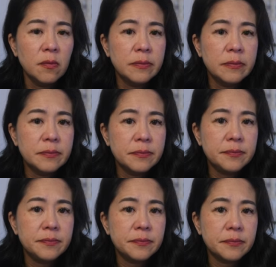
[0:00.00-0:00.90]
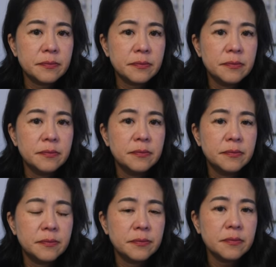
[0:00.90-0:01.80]

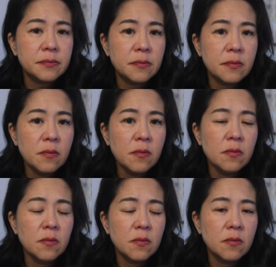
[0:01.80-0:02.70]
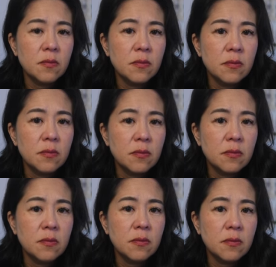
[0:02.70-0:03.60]

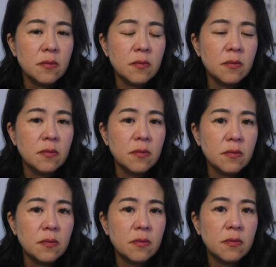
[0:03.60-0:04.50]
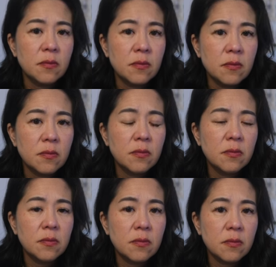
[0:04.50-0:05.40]

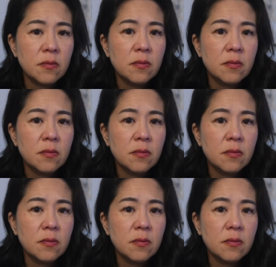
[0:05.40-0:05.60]
[no speech]